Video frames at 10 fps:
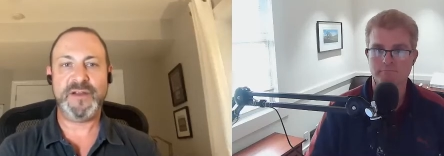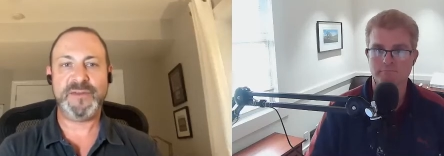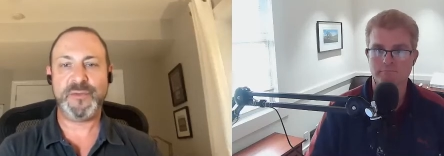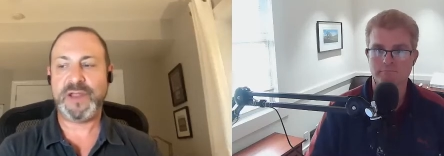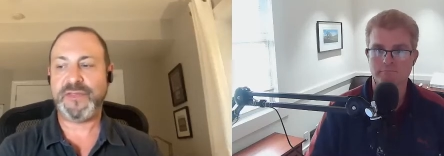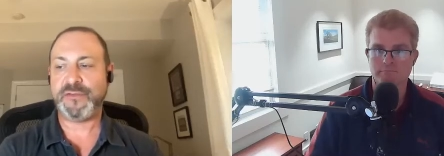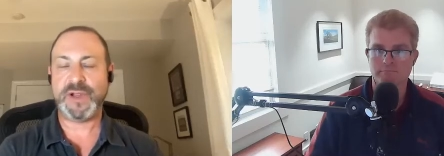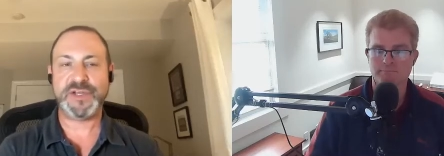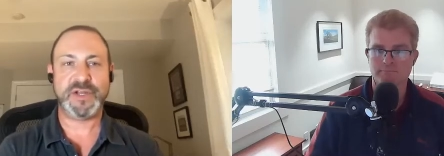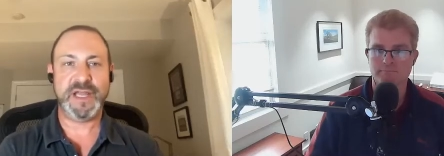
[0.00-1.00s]
Speaker 1: on to some great things,
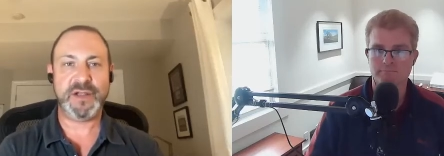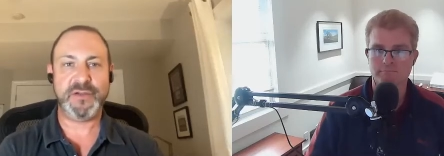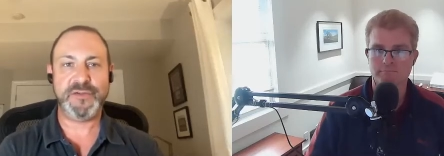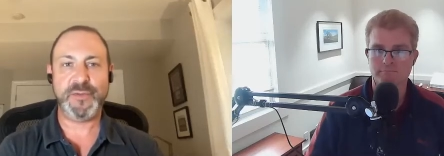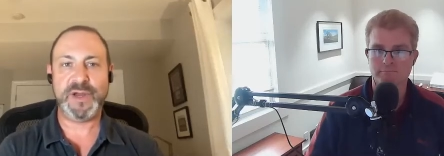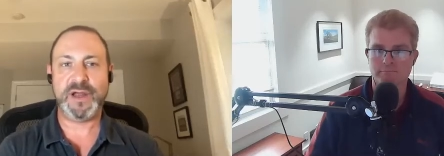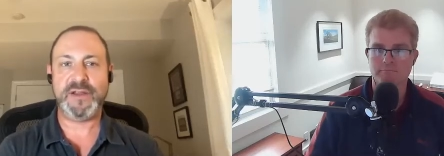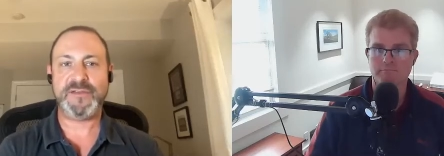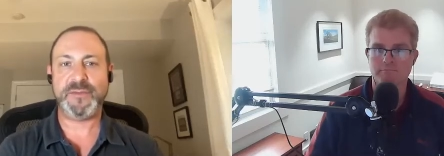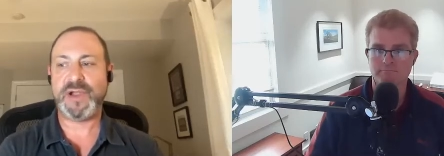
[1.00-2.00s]
Rachel Nichols, who went on
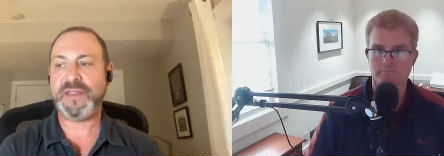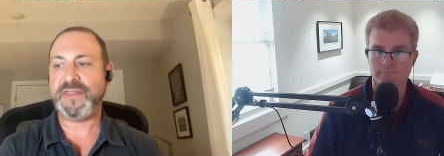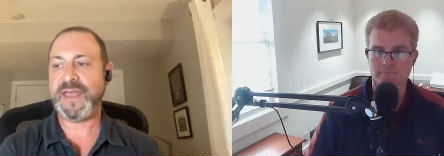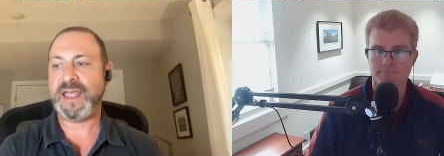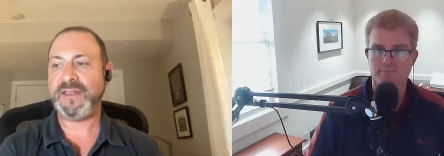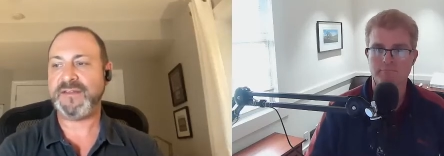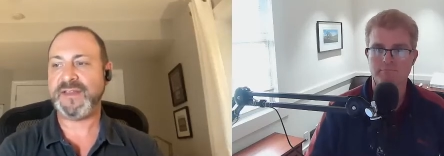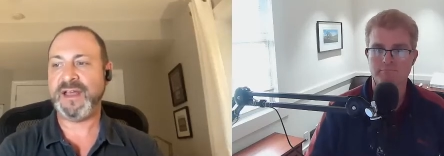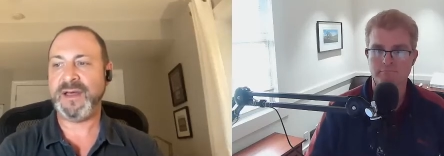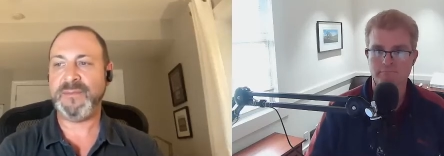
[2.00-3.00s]
to some great things,
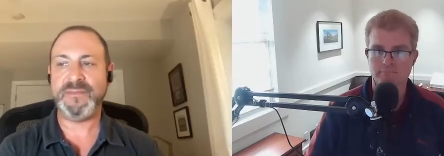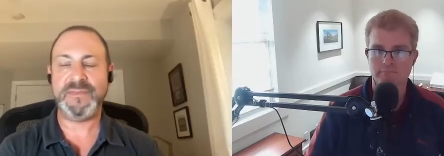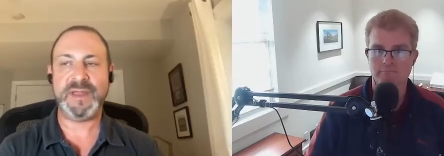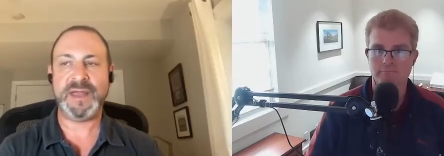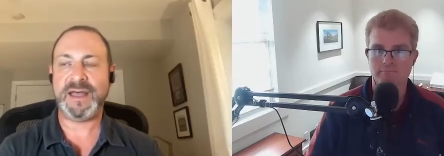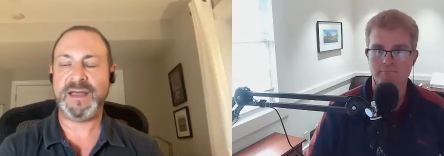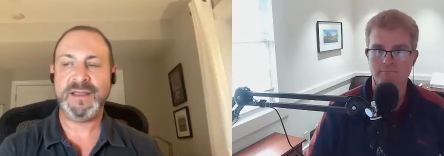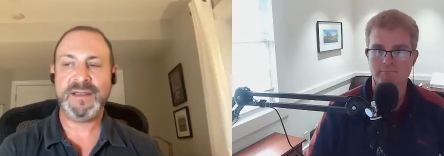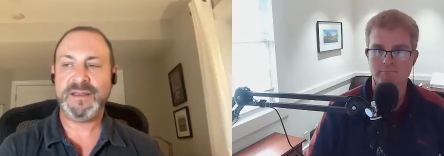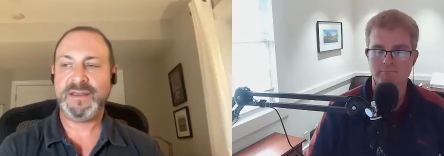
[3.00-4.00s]
um, uh,
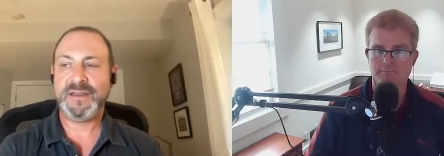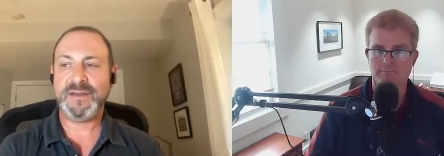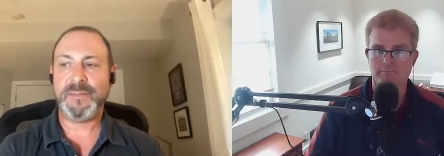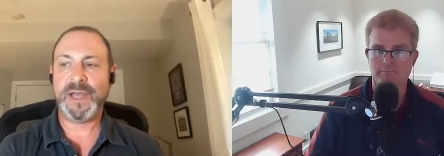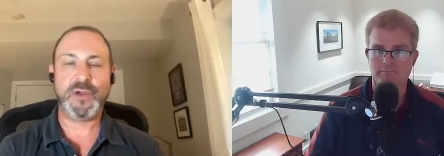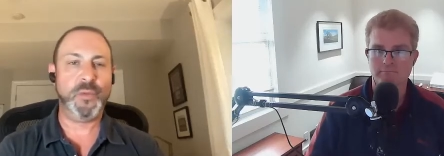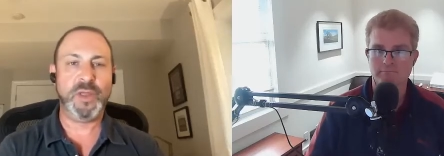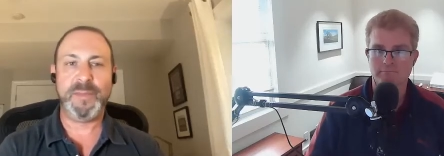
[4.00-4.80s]
Michael